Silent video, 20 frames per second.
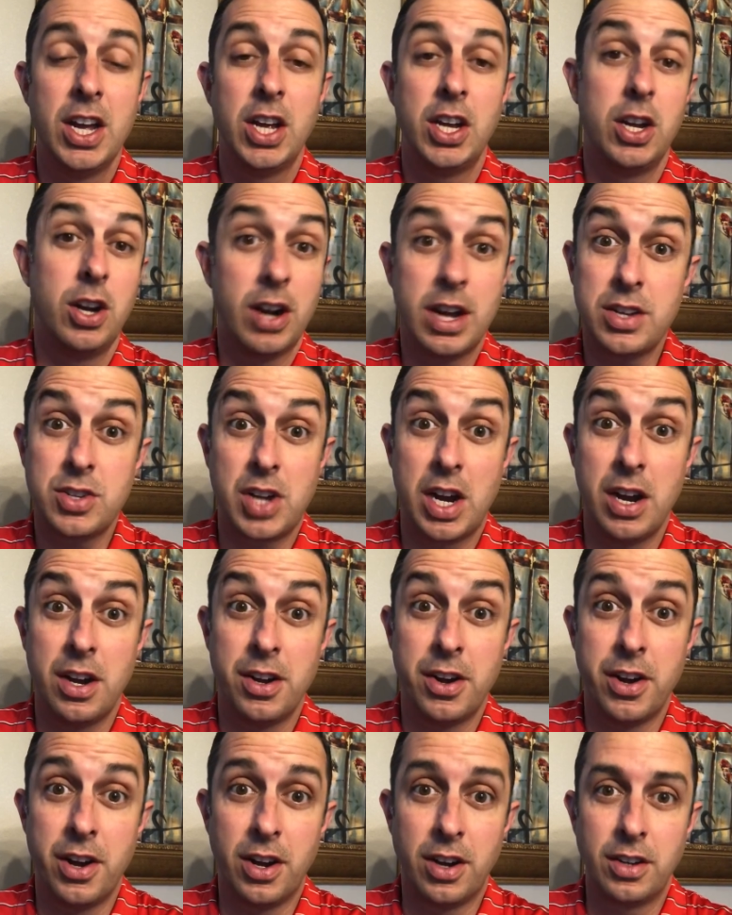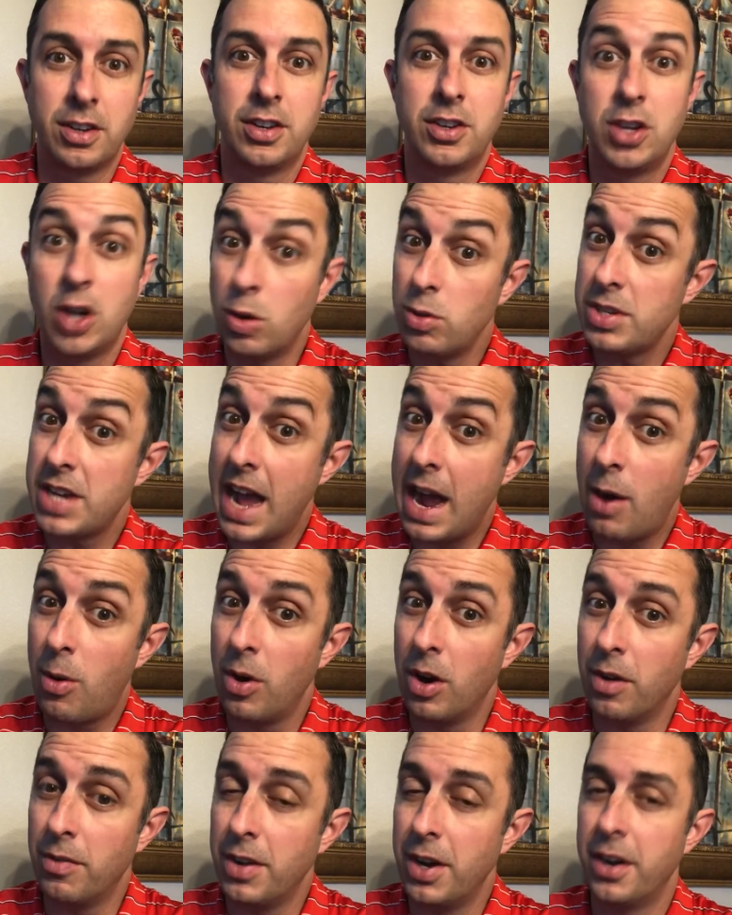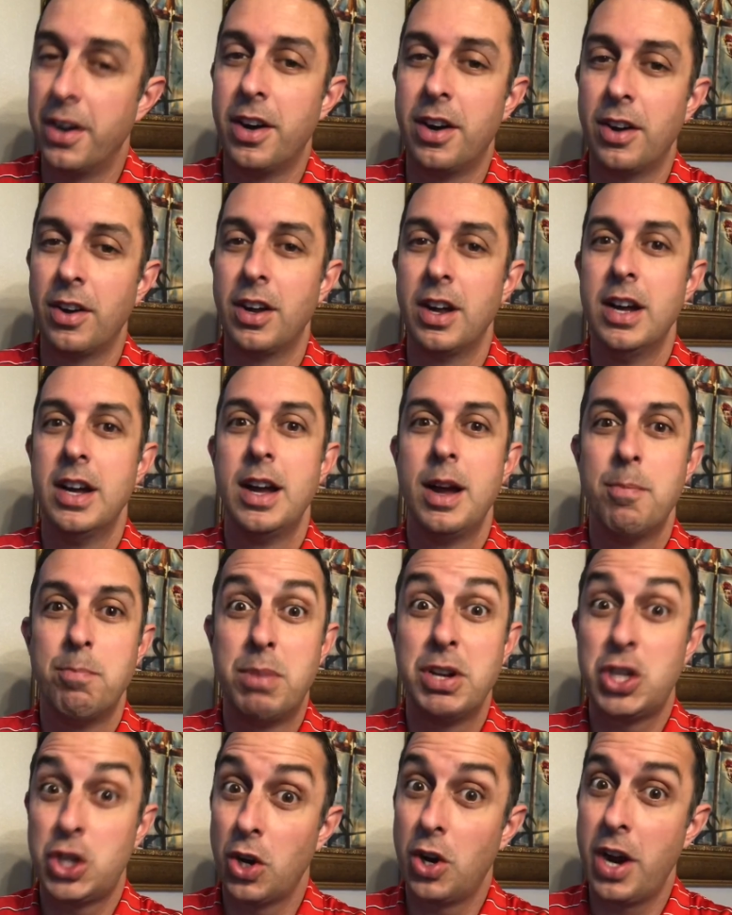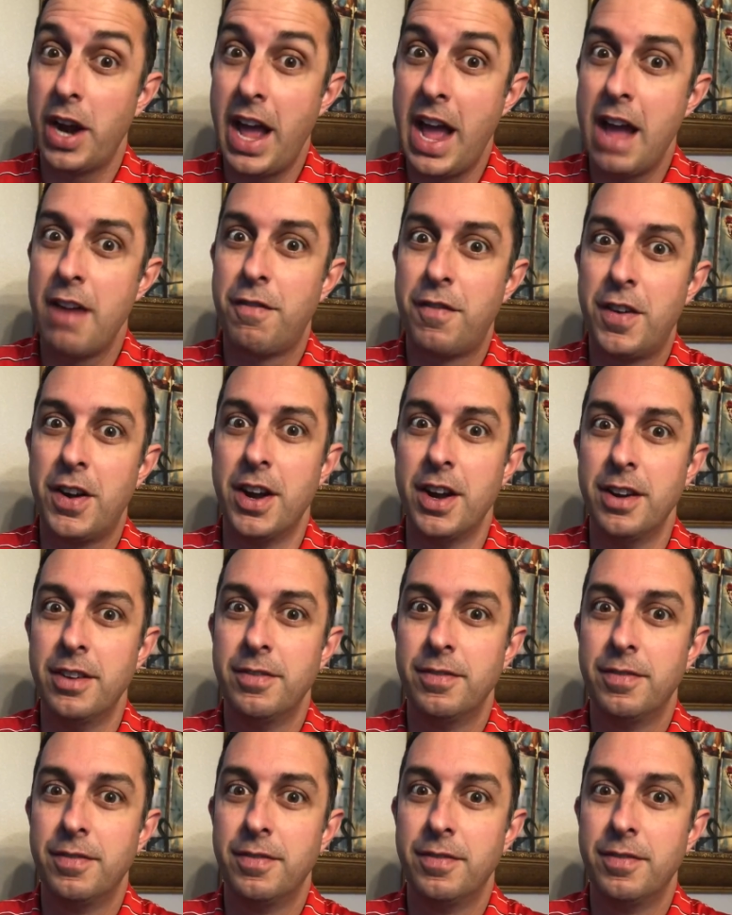You're not scaring your dog. Don't tower over your dog, but you're gonna have fun.